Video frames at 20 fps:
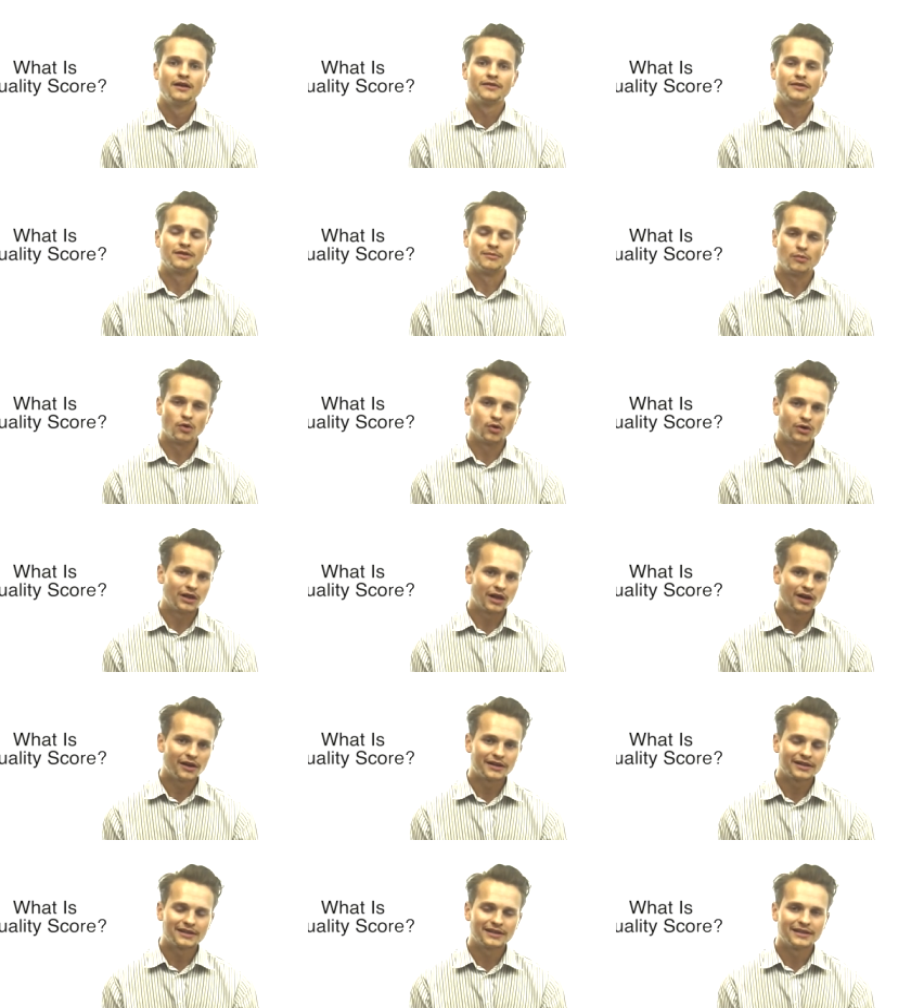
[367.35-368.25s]
the more
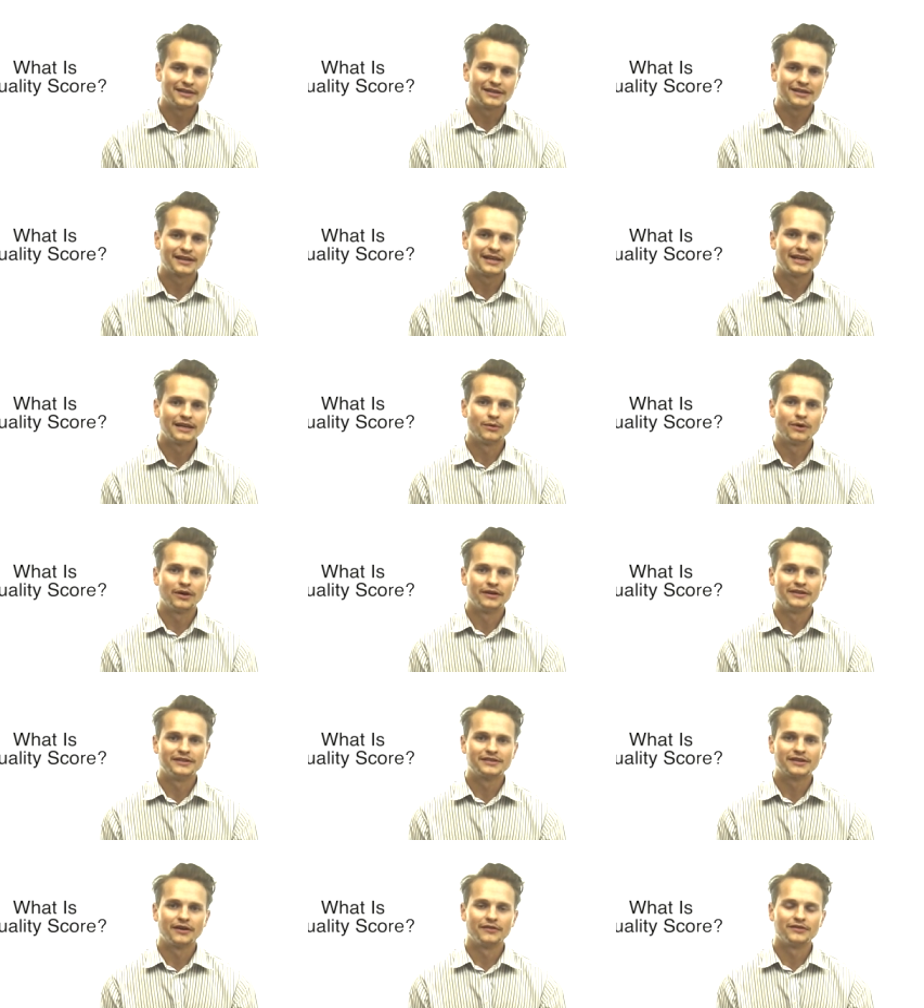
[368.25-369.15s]
likely the keyword
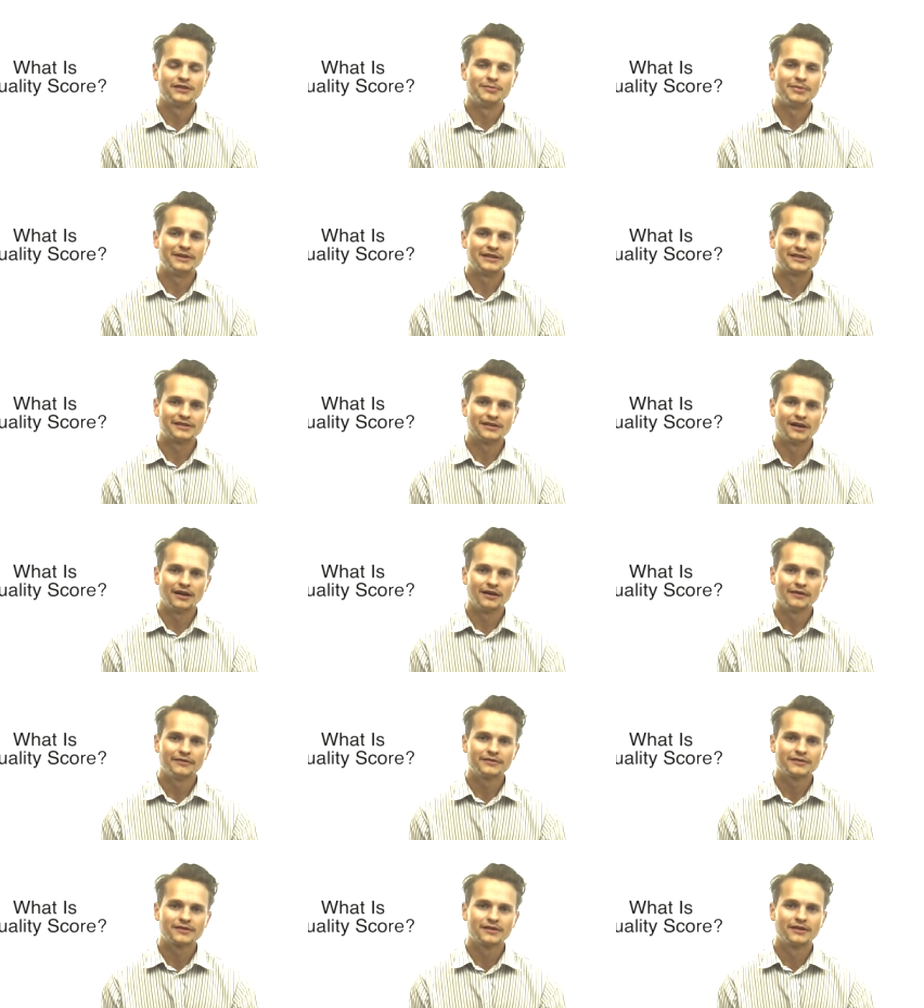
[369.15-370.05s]
is going to be
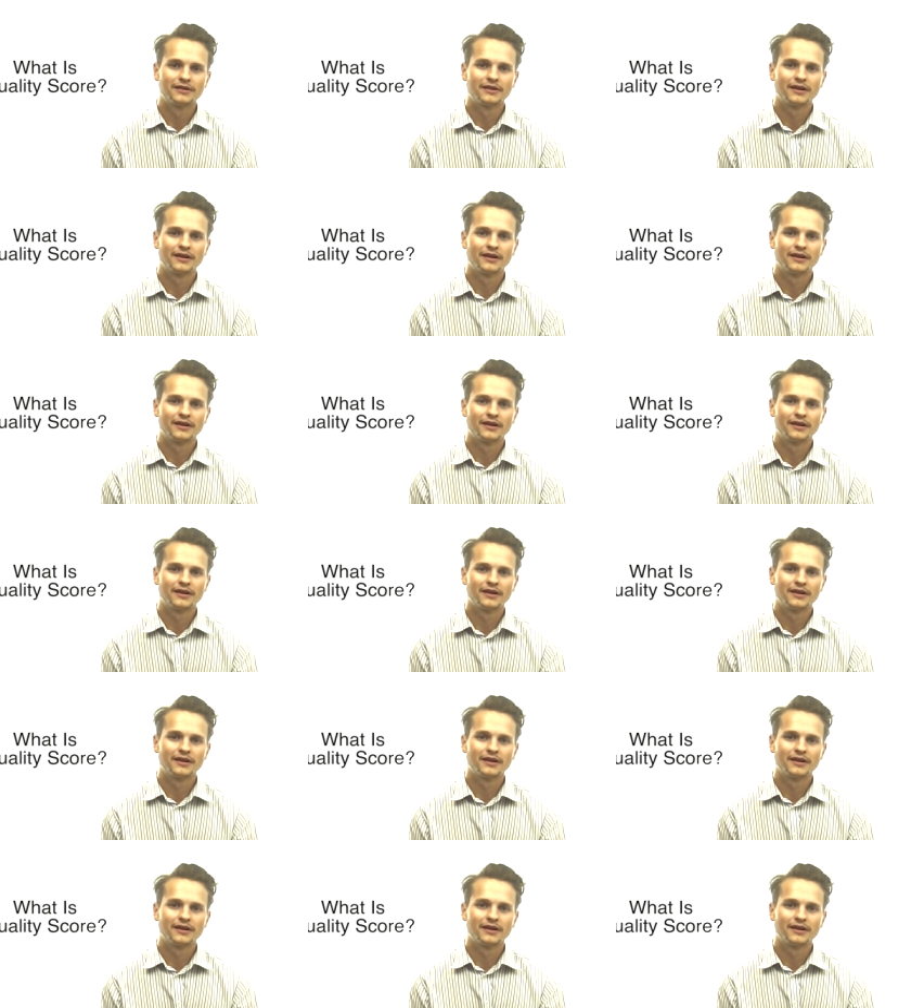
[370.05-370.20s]
served,